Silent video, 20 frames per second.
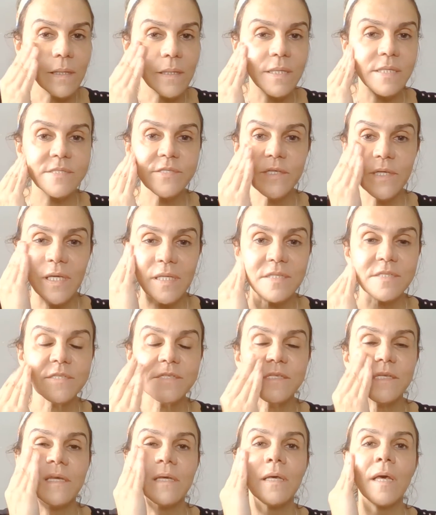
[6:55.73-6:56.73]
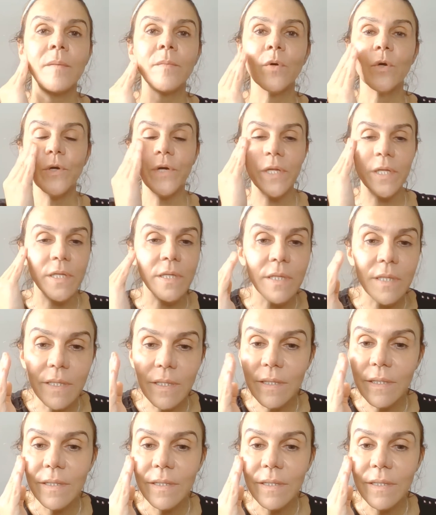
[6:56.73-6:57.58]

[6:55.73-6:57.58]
as you can see, I'm already